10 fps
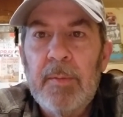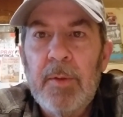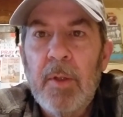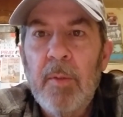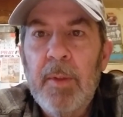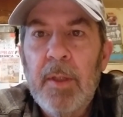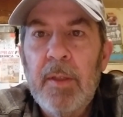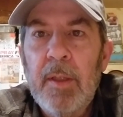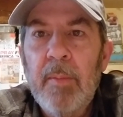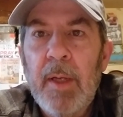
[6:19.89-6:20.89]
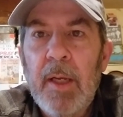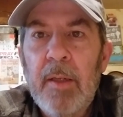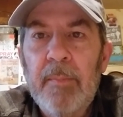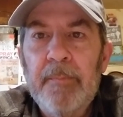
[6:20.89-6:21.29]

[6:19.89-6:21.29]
So I hope it doesn't get bad.